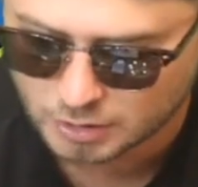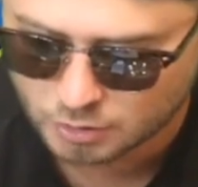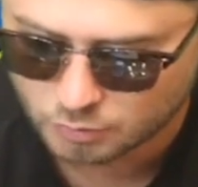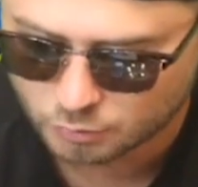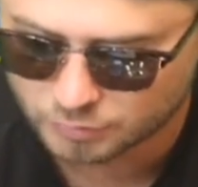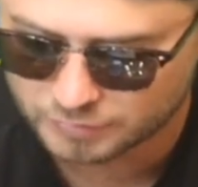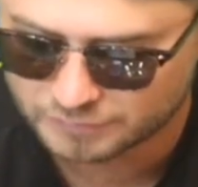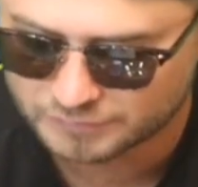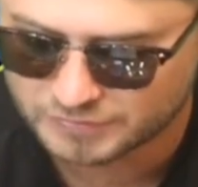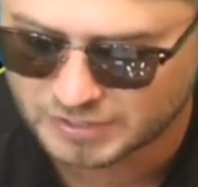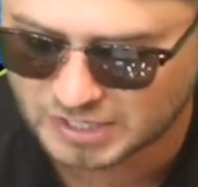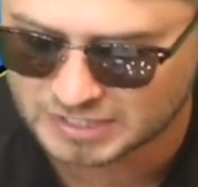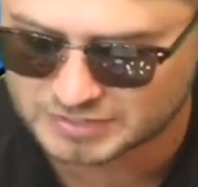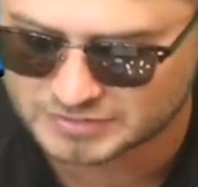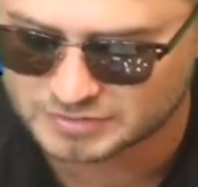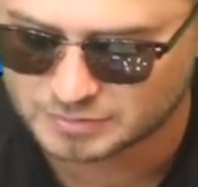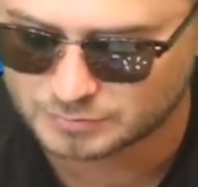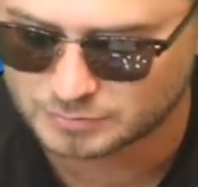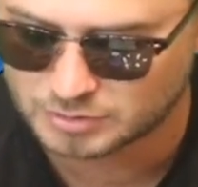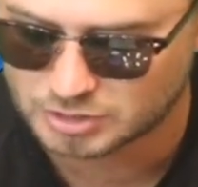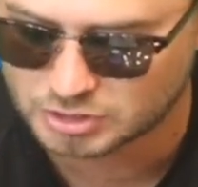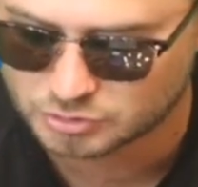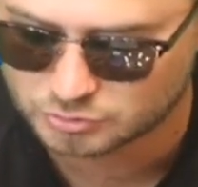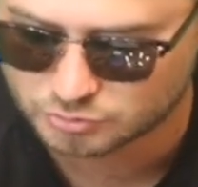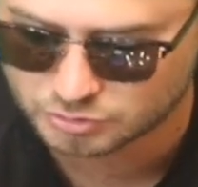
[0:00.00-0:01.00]
We've got
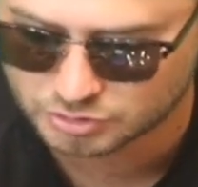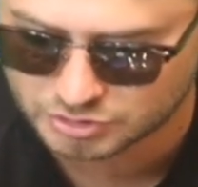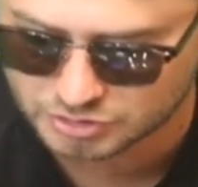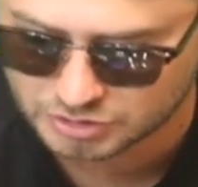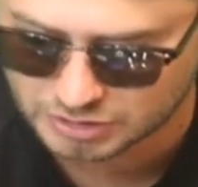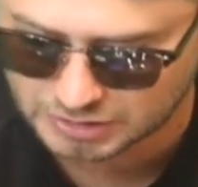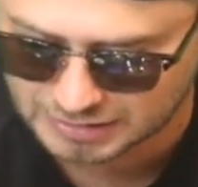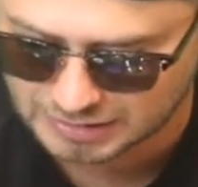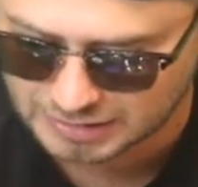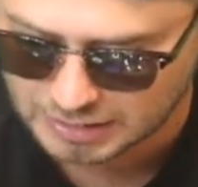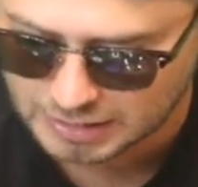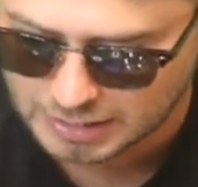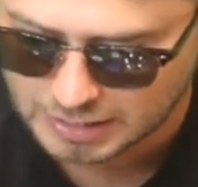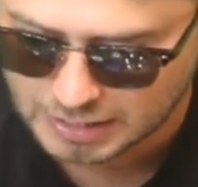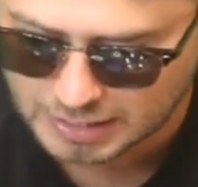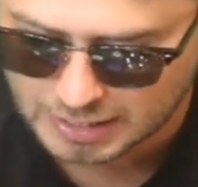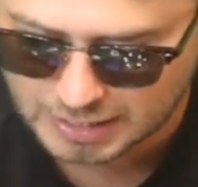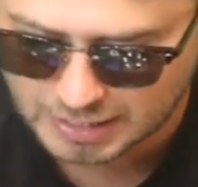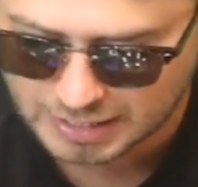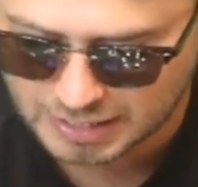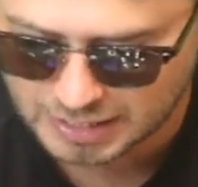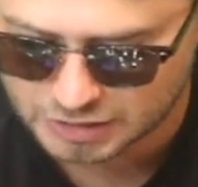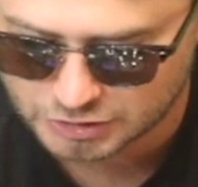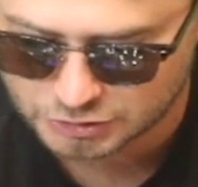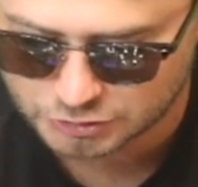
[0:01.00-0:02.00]
some interesting
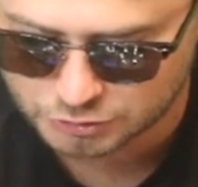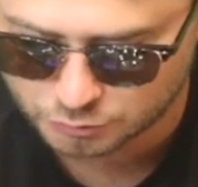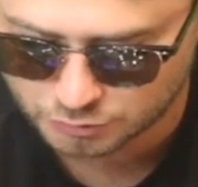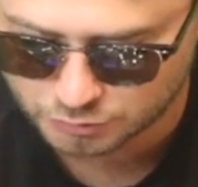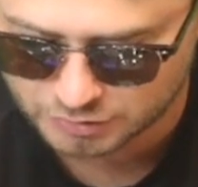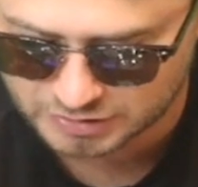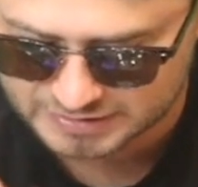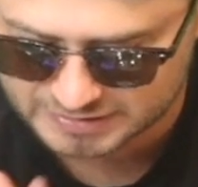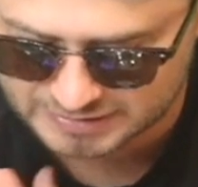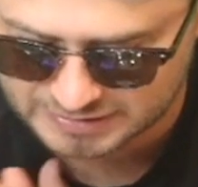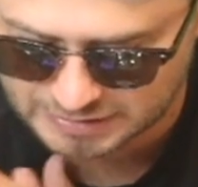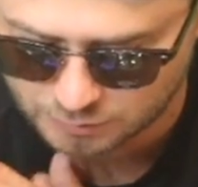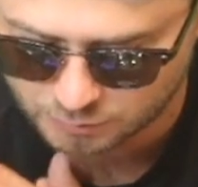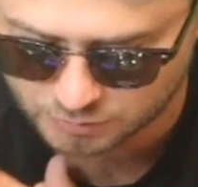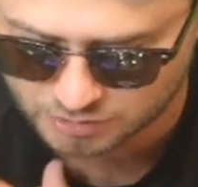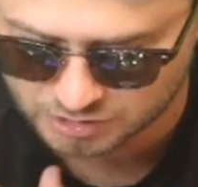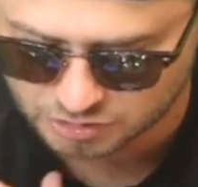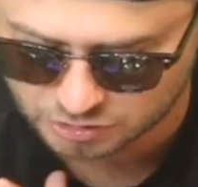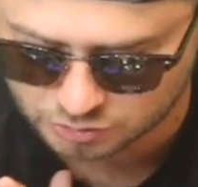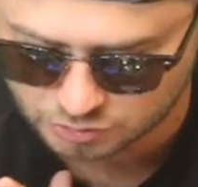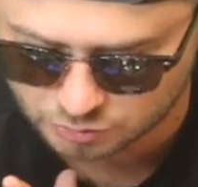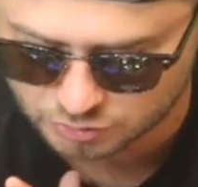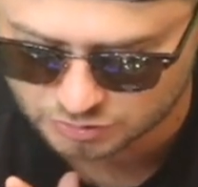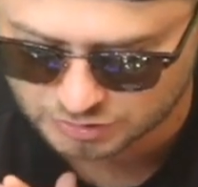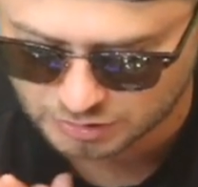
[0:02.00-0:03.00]
uh, units that we
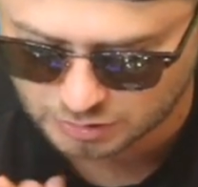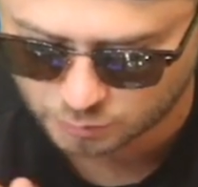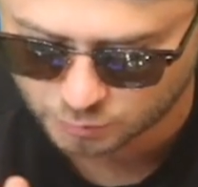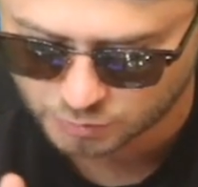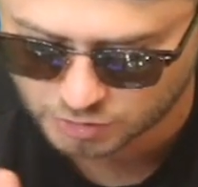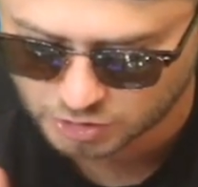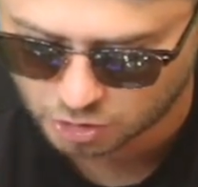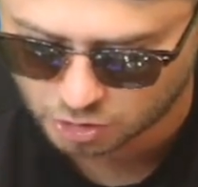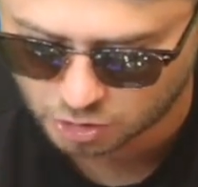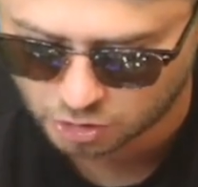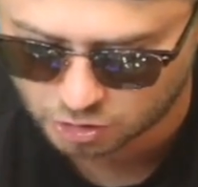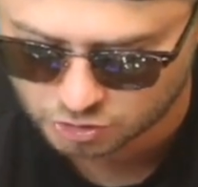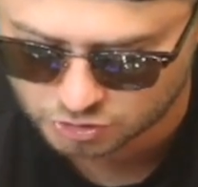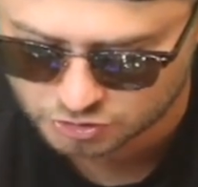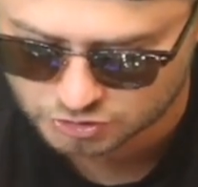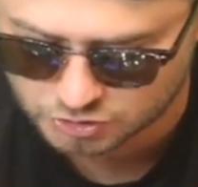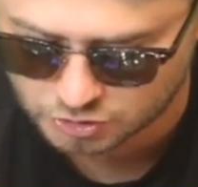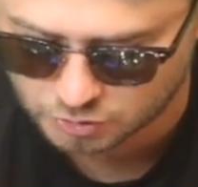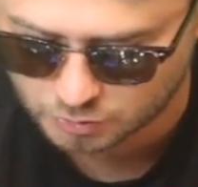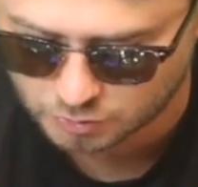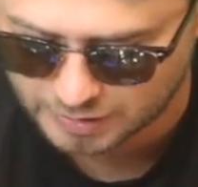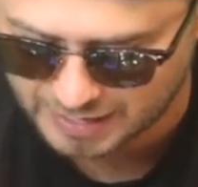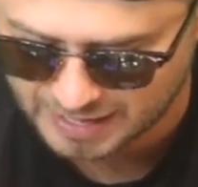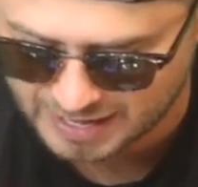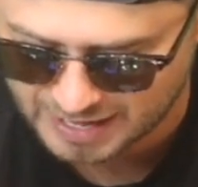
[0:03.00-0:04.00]
can use, and we
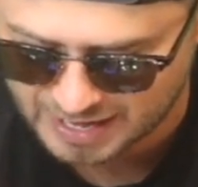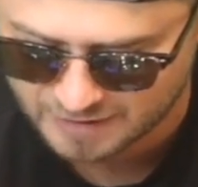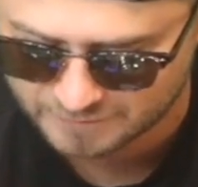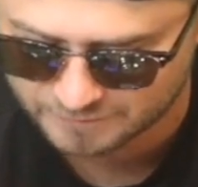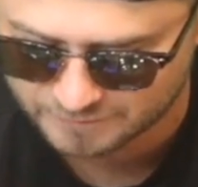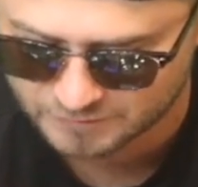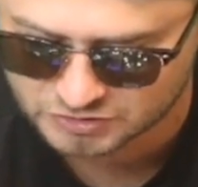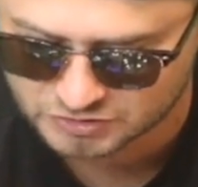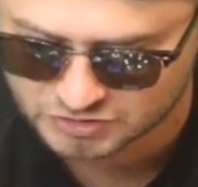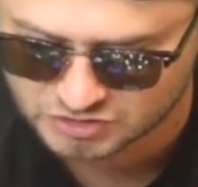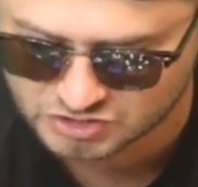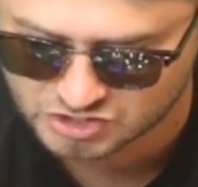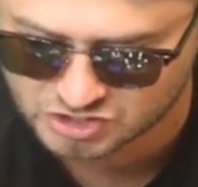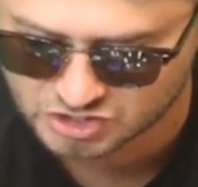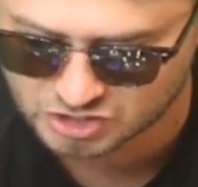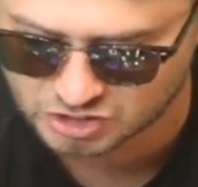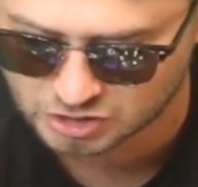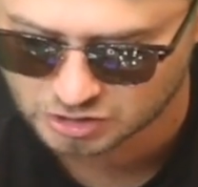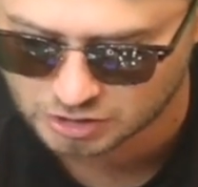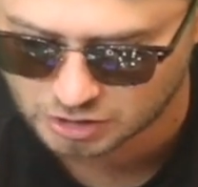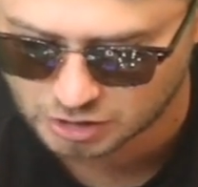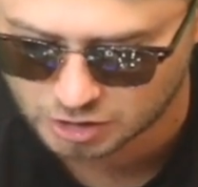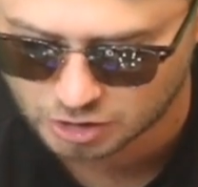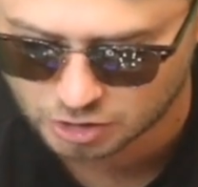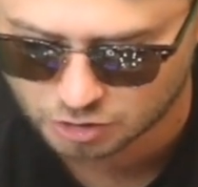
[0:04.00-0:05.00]
also have
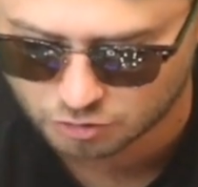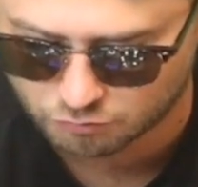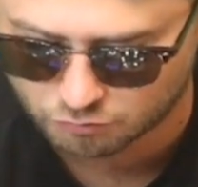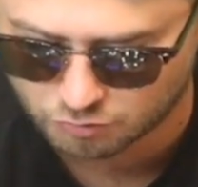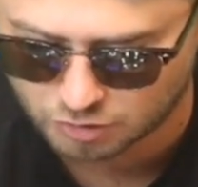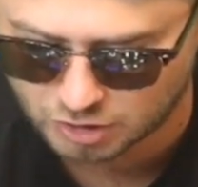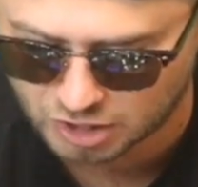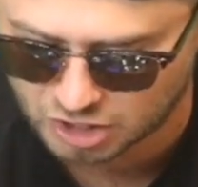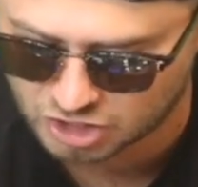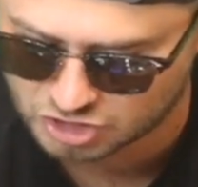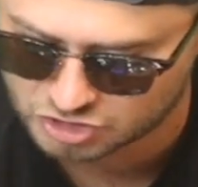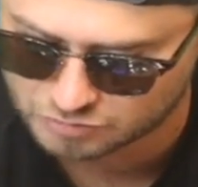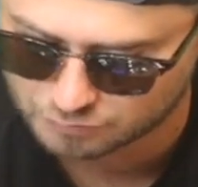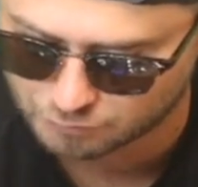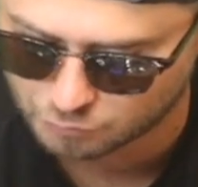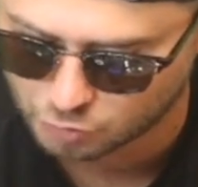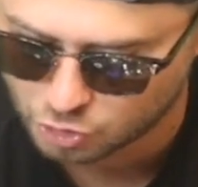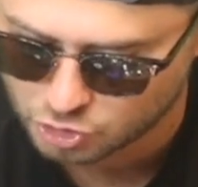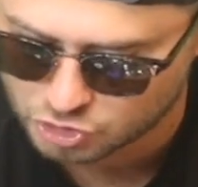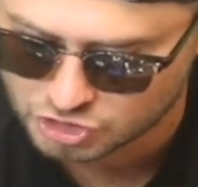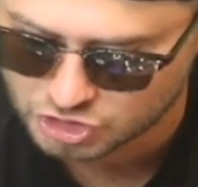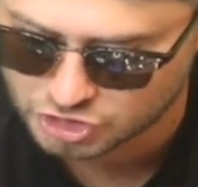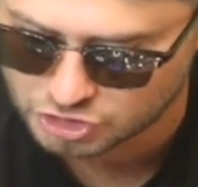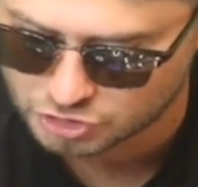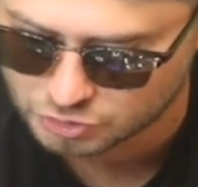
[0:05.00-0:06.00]
Slug Rush,
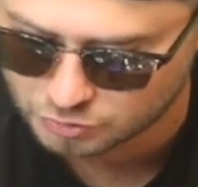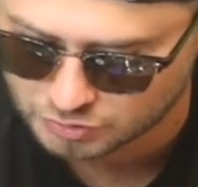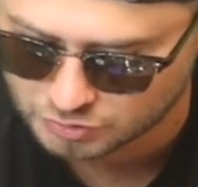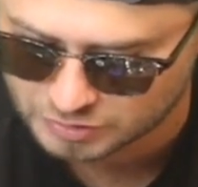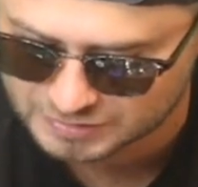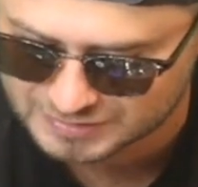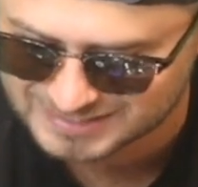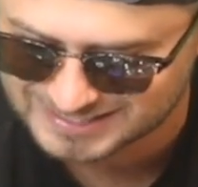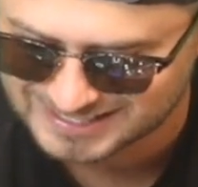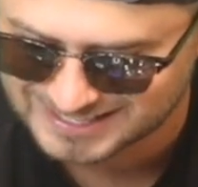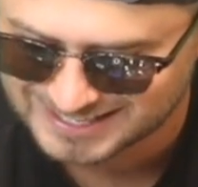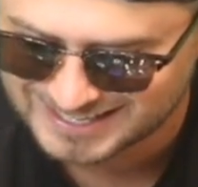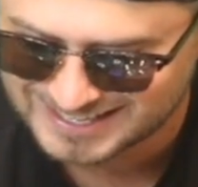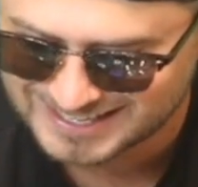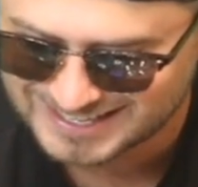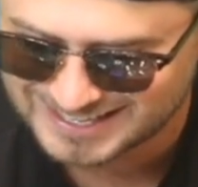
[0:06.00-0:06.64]
merging units